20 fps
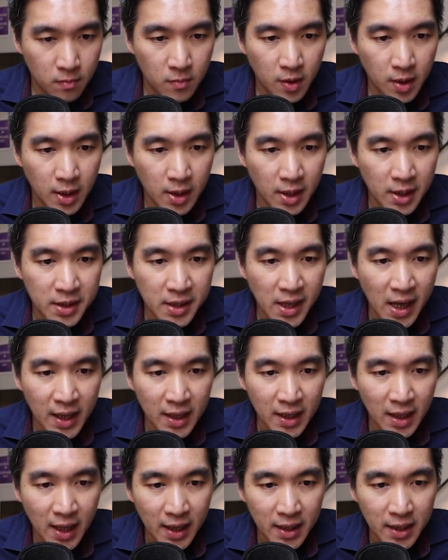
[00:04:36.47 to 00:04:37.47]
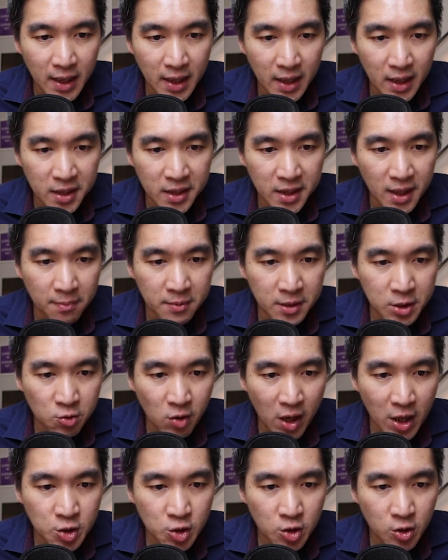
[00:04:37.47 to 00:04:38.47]
Okay, let's highlight a
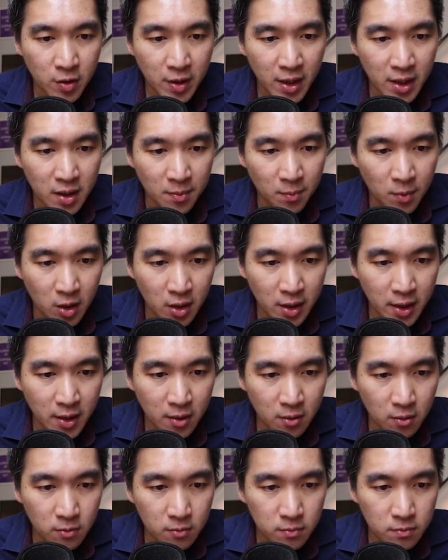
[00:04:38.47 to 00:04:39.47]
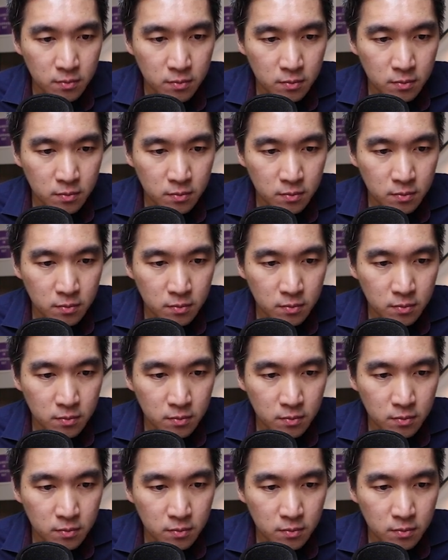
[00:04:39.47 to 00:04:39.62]
substructure in the molecule.